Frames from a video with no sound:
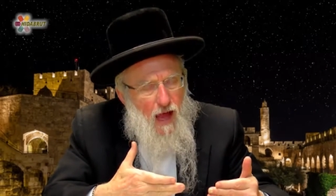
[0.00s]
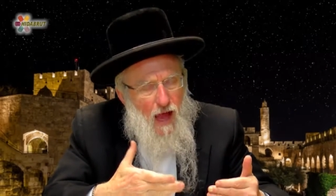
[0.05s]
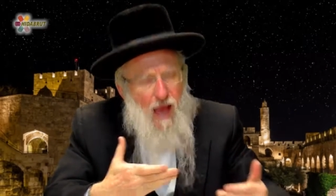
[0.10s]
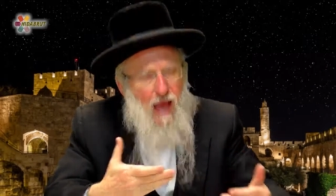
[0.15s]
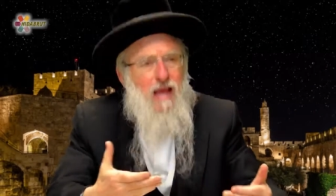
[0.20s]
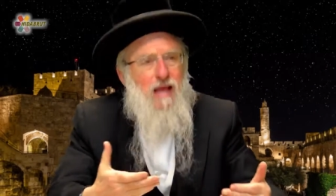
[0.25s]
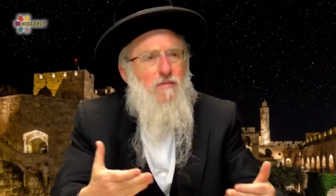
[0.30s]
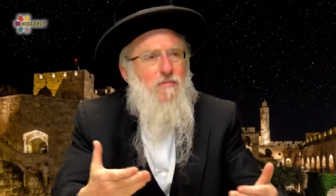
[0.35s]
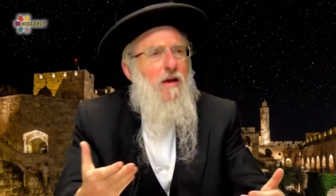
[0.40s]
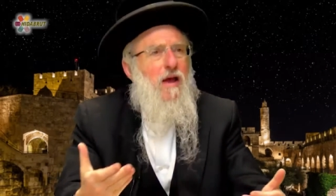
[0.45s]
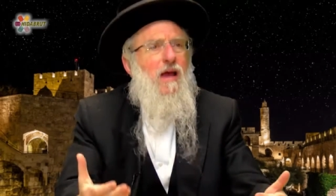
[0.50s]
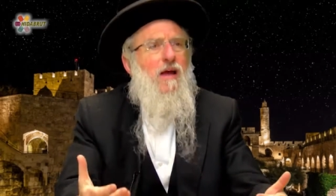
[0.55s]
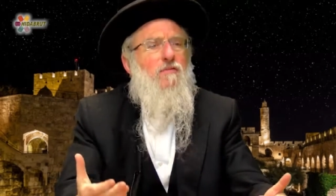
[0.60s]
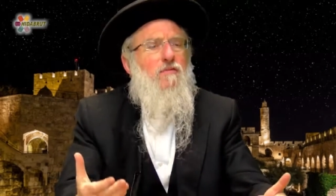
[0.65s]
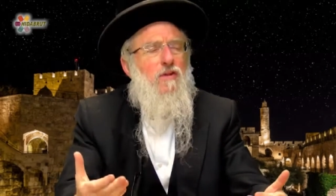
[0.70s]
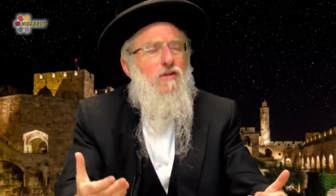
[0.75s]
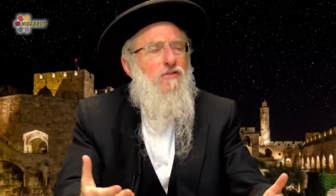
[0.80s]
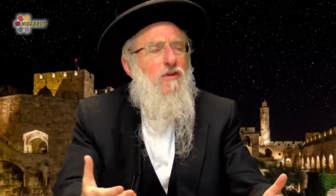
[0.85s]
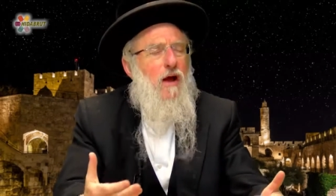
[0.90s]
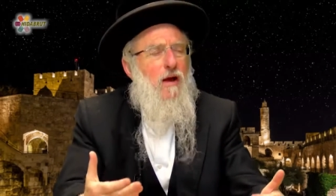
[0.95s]
A man
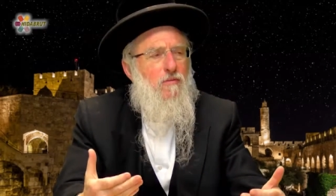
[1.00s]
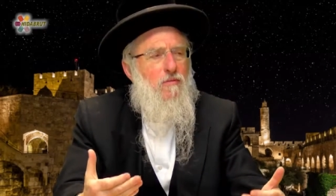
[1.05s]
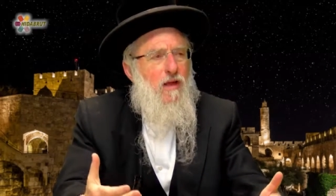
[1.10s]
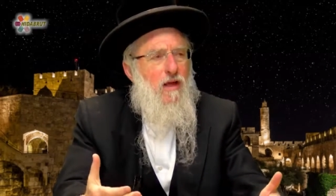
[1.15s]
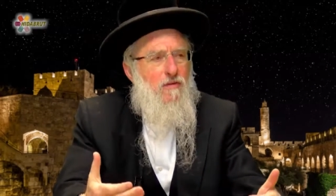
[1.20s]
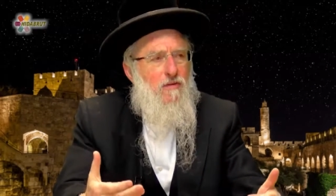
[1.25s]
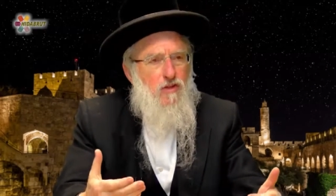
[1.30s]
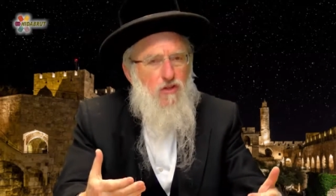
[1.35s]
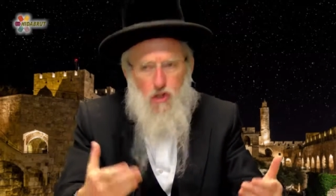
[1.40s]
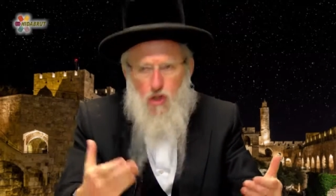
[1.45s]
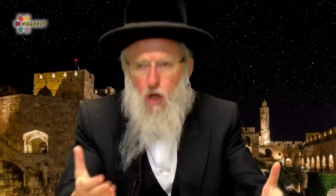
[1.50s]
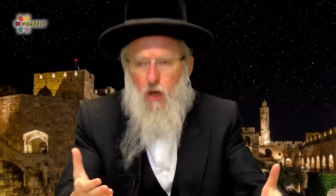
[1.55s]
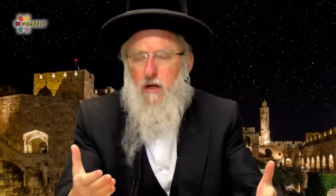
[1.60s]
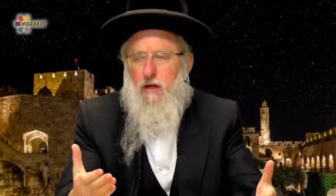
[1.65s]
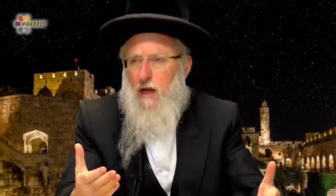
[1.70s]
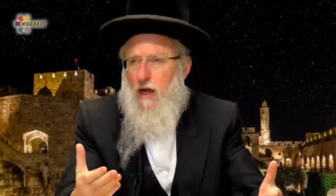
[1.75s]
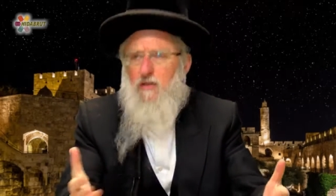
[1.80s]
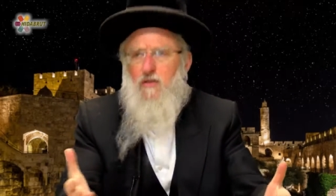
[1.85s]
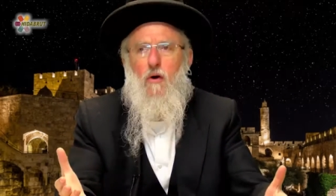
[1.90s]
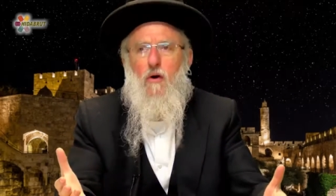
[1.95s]
from the tribe of Levi
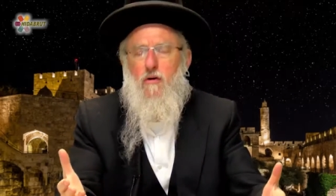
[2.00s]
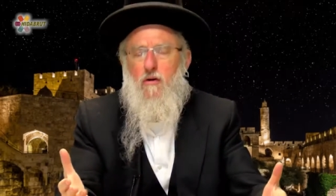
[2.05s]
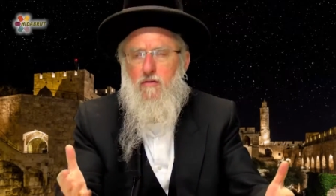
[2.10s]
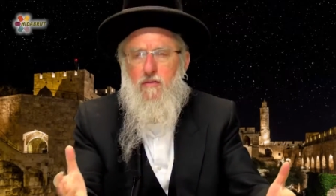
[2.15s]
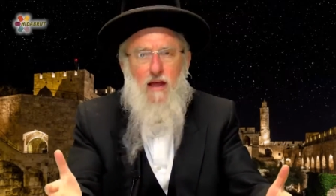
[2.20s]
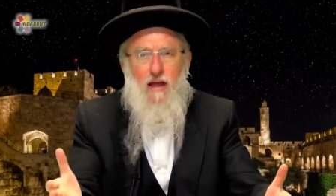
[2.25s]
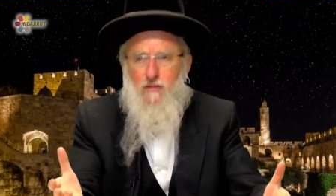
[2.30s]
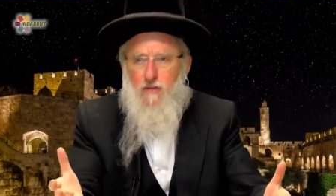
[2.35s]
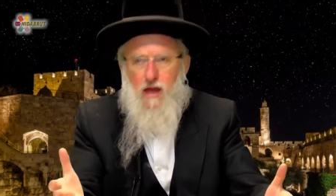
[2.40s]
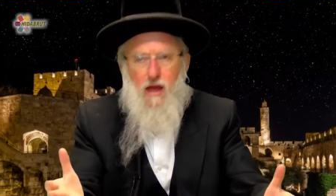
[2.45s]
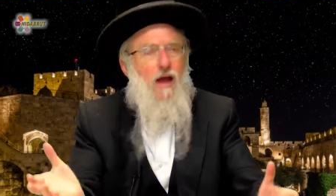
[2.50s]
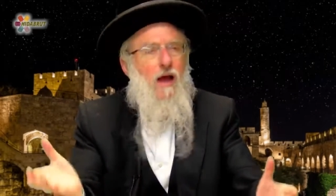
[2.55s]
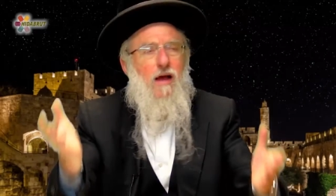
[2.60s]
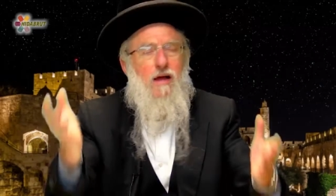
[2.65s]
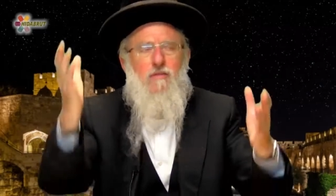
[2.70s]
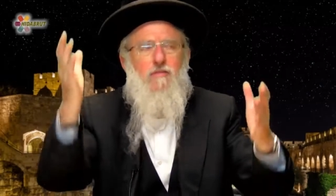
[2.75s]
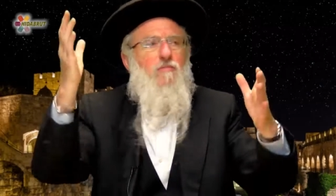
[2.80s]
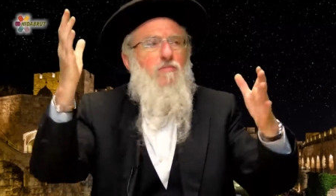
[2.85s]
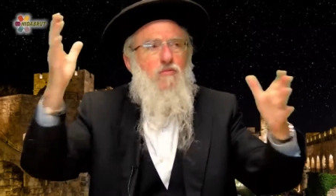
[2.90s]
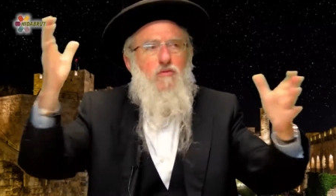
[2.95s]
took a daughter of Levi
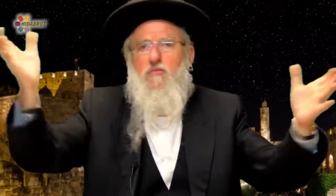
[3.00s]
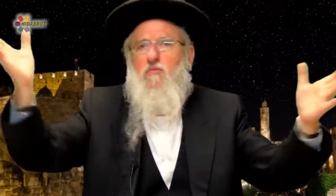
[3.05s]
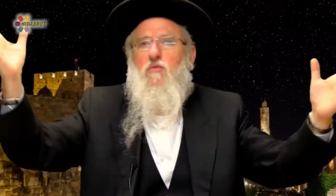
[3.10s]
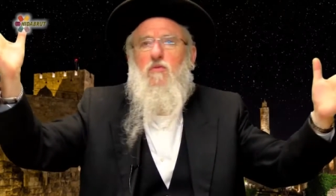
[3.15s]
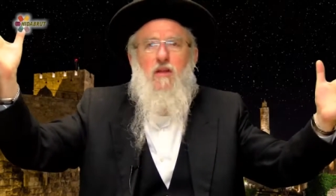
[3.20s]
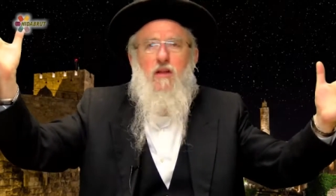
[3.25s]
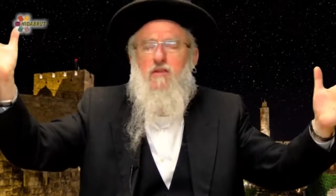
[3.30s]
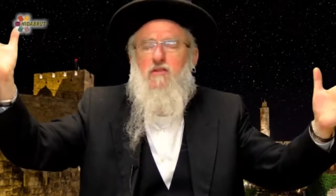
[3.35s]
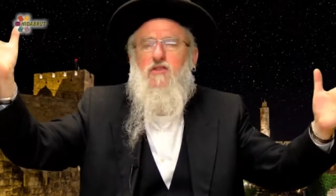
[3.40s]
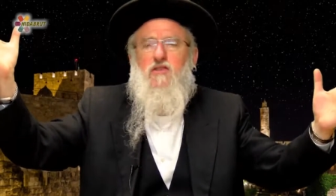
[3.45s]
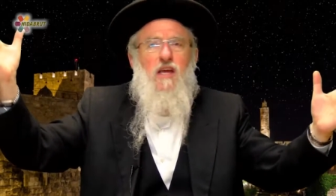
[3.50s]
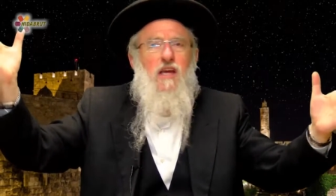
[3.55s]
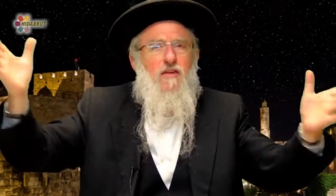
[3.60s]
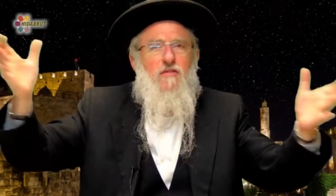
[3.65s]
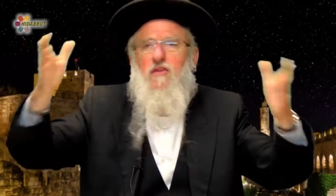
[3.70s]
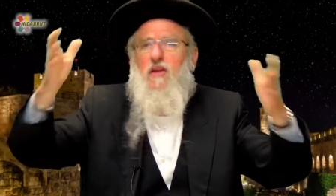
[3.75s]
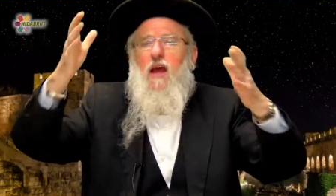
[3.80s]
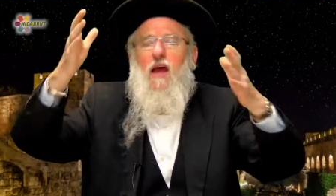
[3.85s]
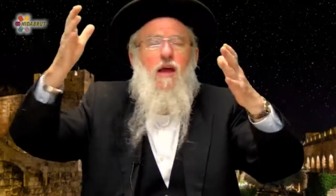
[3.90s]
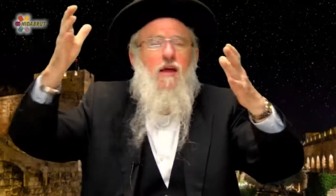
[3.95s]
and
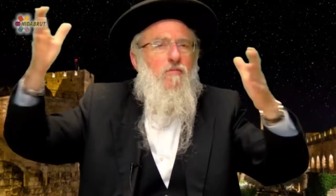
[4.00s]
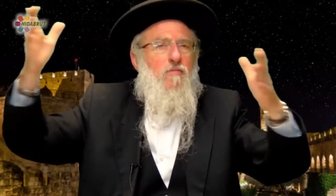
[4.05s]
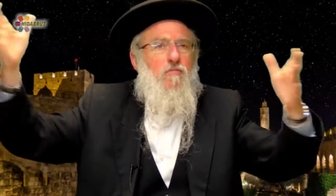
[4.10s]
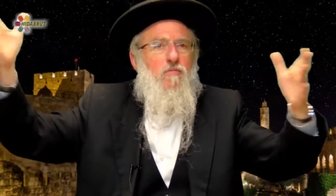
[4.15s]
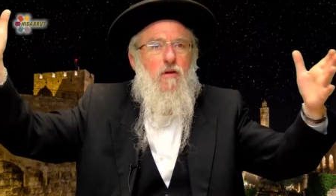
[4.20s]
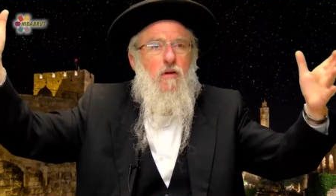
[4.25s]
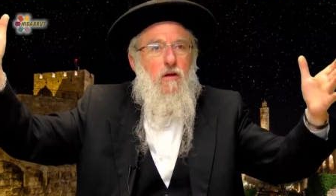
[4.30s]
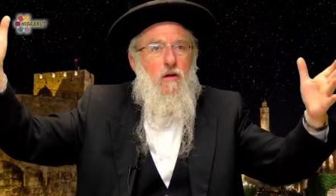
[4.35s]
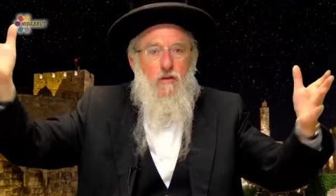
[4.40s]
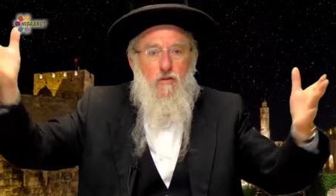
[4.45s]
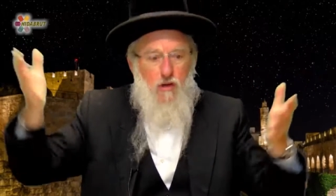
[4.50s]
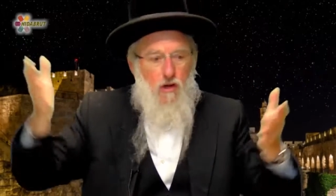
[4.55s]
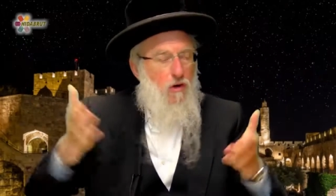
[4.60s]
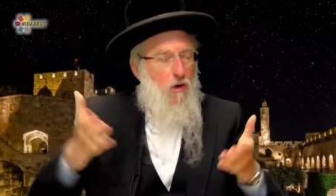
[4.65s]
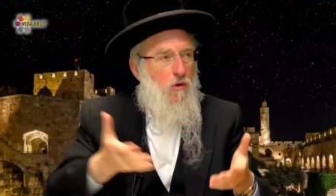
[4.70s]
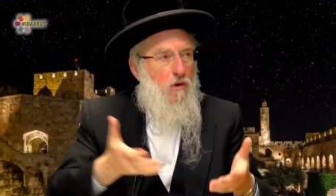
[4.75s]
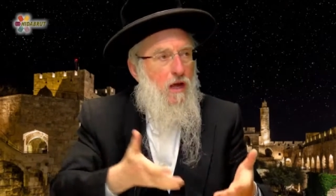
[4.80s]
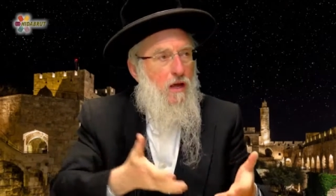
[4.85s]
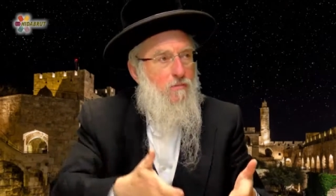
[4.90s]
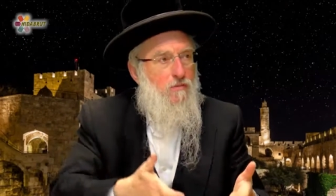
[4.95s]
conceived, and there are
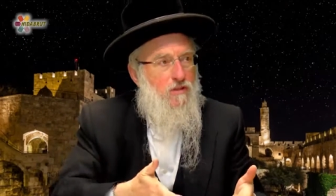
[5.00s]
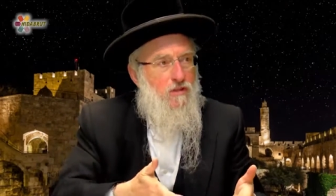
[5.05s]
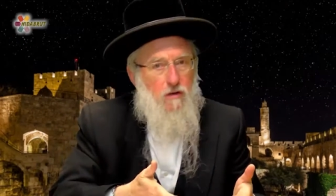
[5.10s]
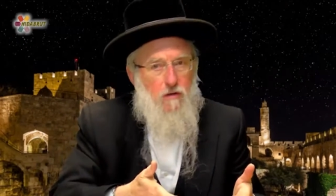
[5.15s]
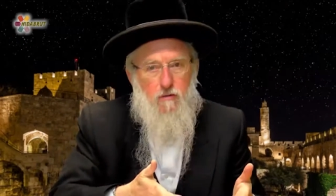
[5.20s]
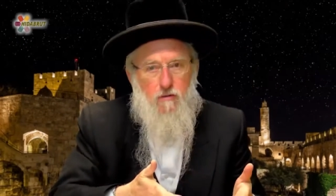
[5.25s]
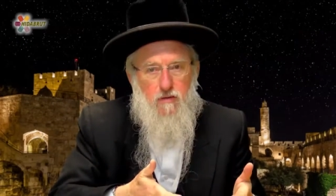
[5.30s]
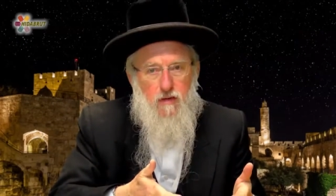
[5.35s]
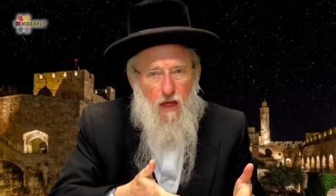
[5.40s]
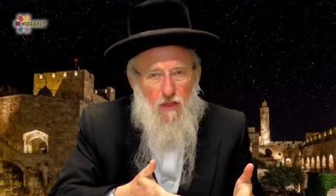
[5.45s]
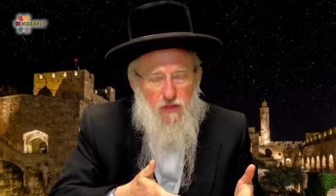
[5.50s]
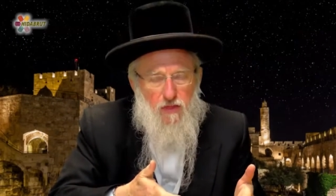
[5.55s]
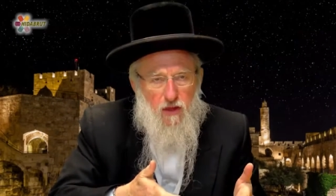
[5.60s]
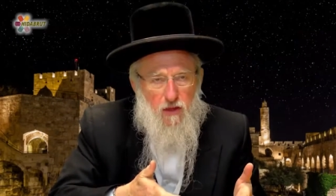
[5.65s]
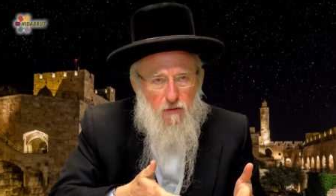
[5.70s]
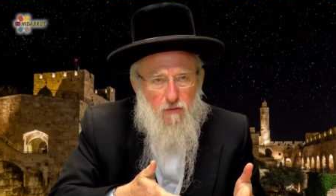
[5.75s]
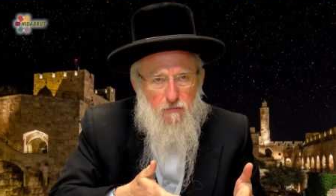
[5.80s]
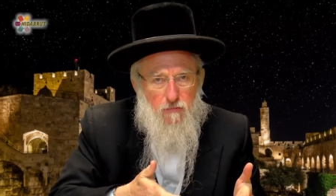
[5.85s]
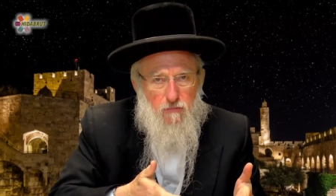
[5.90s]
no names here. Nothing.